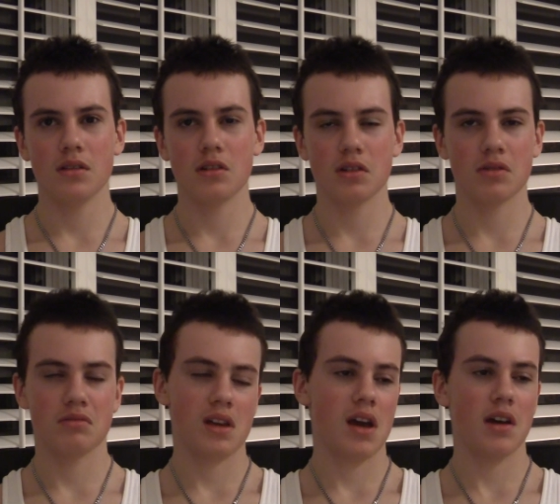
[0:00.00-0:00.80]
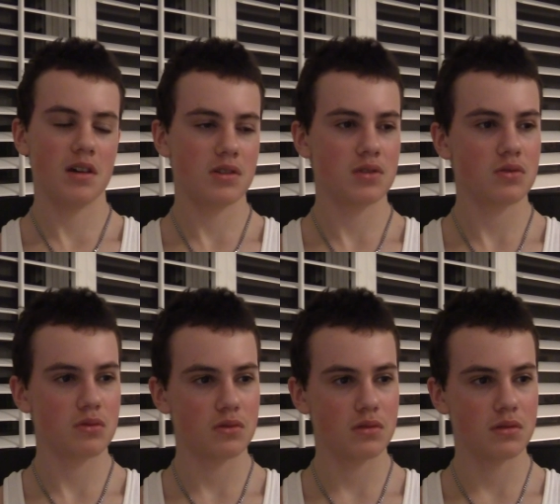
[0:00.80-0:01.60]
You know, out of
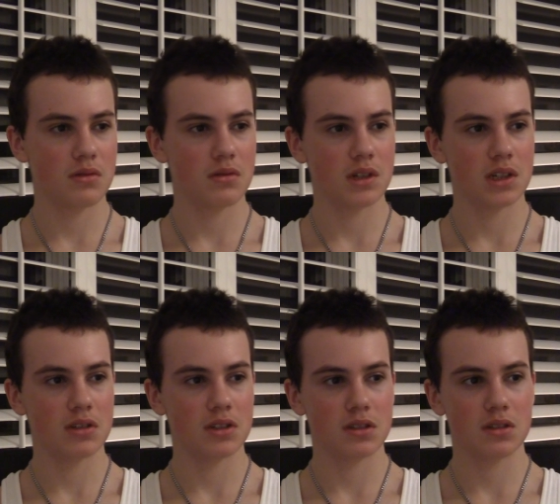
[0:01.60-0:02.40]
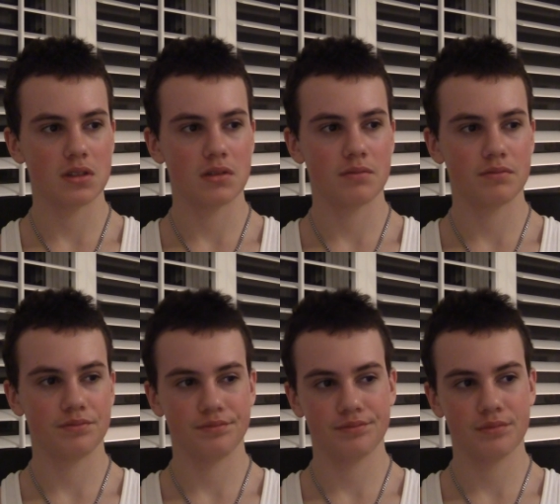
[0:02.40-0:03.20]
school, right? Just
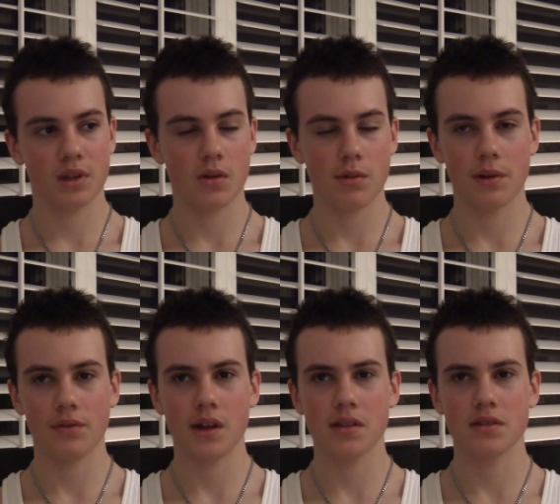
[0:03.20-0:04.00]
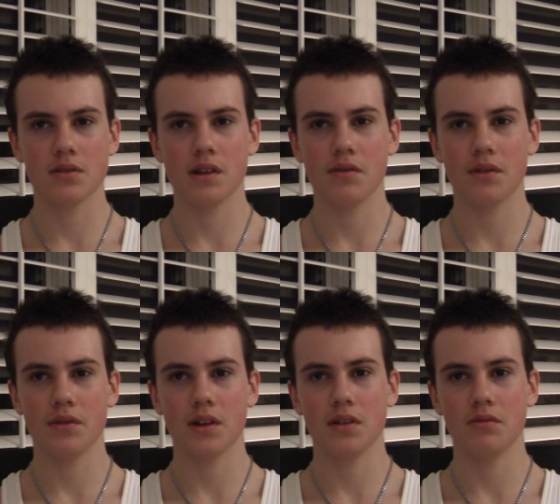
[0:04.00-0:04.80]
with my friends, right? For
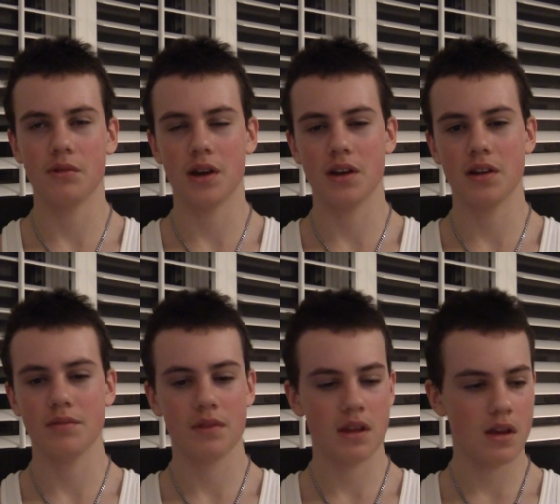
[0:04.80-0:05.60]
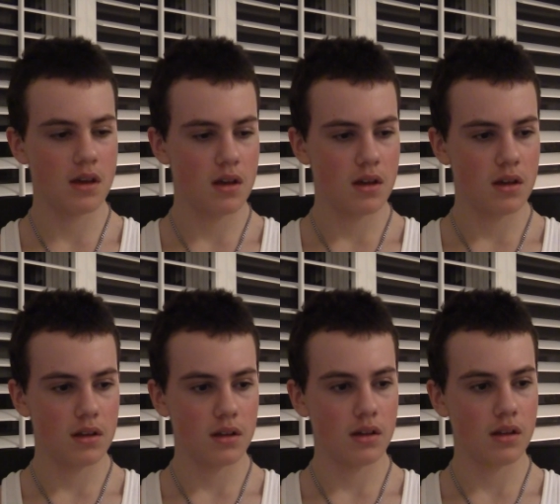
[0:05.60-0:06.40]
fun, why not?
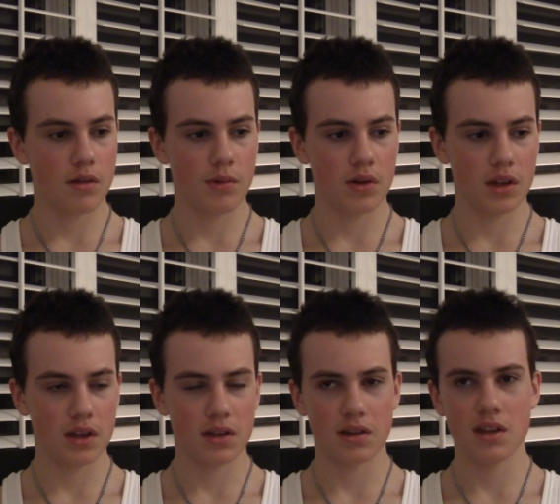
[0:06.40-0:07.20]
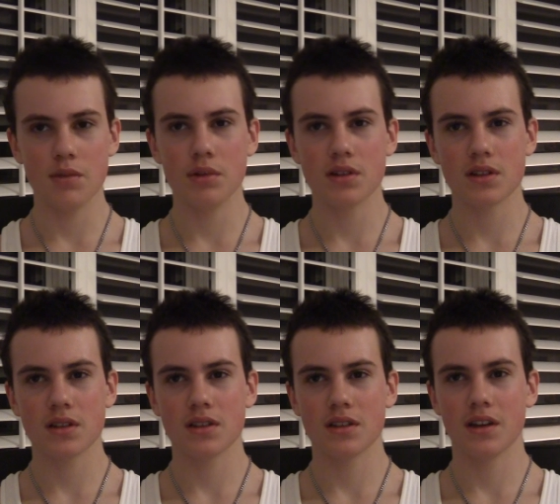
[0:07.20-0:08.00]
It's about like a e
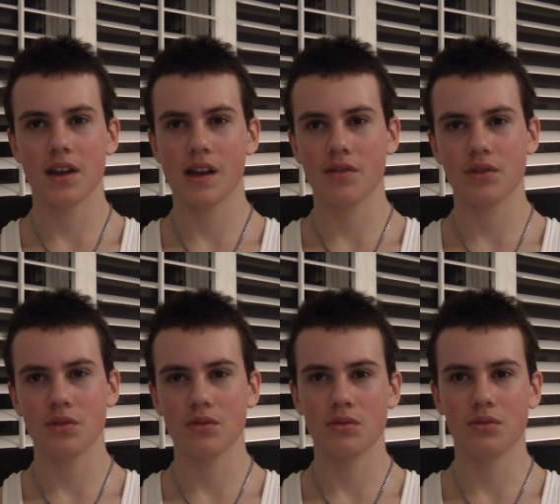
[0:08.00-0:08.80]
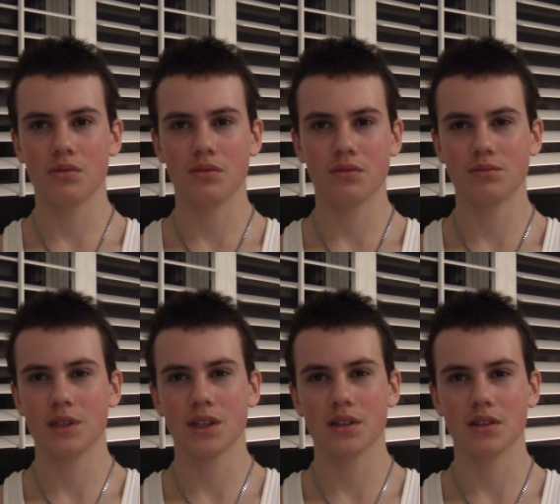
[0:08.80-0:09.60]
business, and I have to
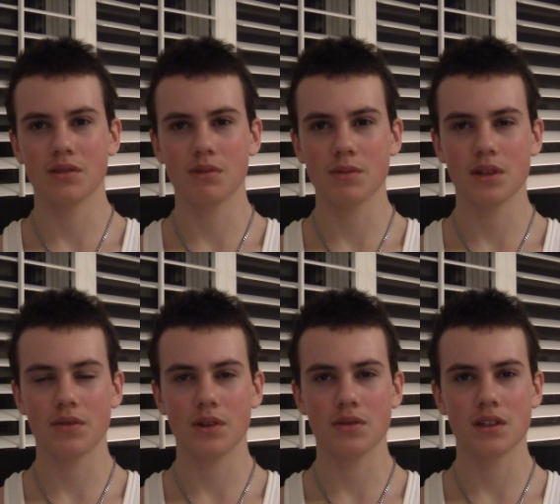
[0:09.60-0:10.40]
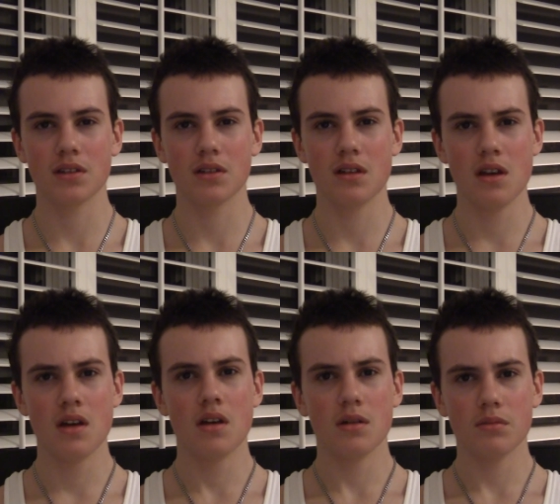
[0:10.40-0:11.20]
make a website for a hotel.
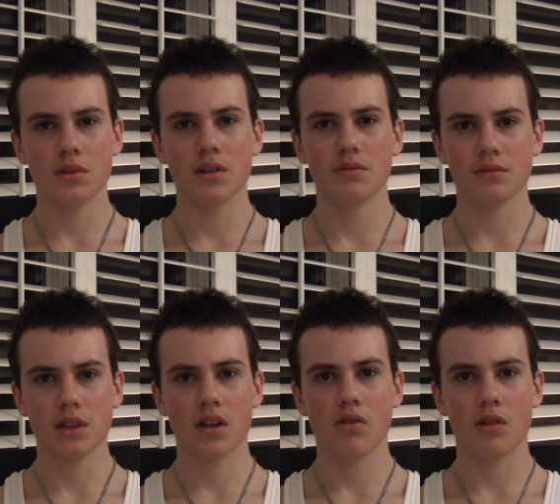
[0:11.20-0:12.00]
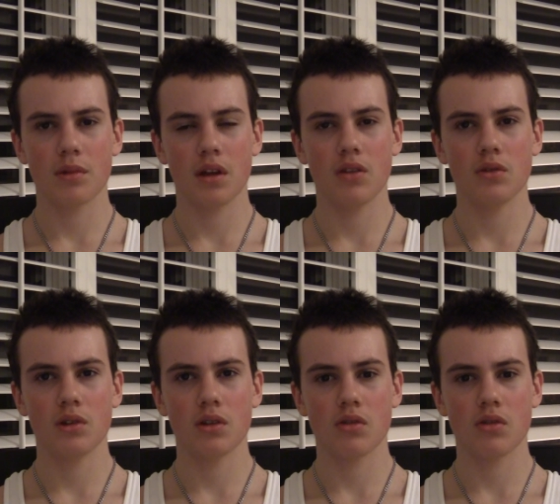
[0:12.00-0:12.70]
But yeah, so I plan on doing.